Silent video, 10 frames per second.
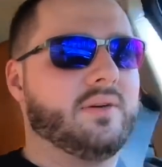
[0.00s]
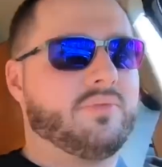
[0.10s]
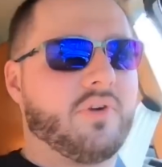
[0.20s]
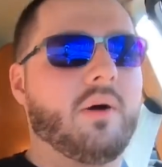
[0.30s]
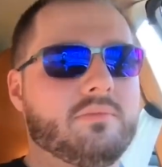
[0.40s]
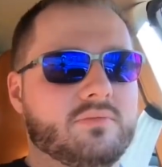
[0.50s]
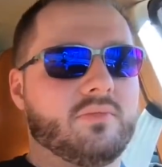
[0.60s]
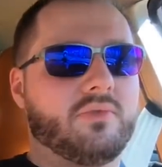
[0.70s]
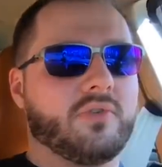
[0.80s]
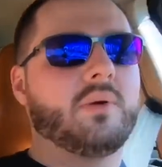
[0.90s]

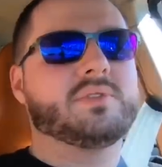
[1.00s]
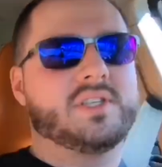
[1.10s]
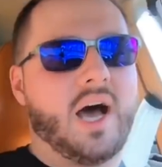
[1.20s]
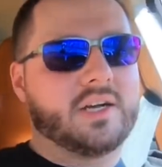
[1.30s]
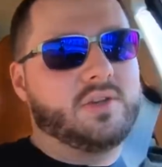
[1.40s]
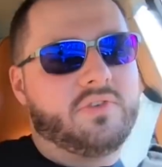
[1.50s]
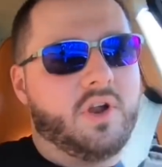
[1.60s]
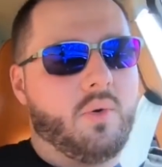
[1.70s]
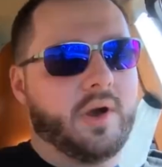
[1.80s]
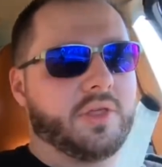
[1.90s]
from stock. So if you
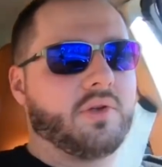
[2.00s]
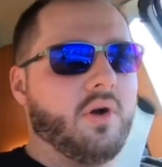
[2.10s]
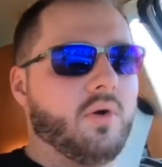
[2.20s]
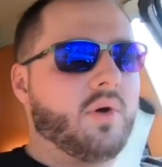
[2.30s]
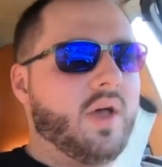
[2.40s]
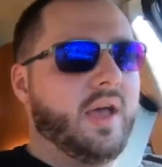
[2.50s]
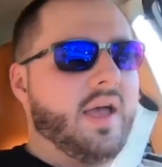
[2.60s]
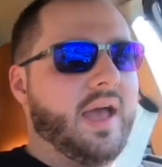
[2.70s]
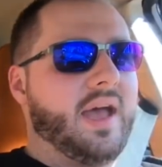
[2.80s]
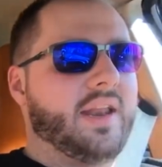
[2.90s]
don't want to throw
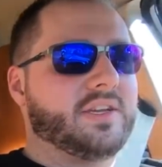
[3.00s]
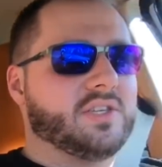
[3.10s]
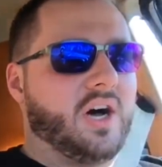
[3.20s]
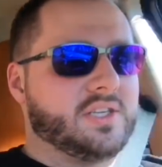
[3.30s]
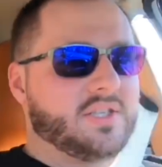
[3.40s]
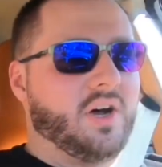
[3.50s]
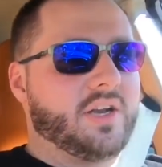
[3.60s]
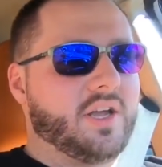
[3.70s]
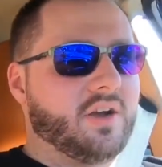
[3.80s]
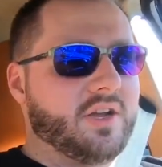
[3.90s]
an exhaust
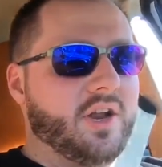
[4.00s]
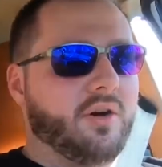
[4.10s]
on here,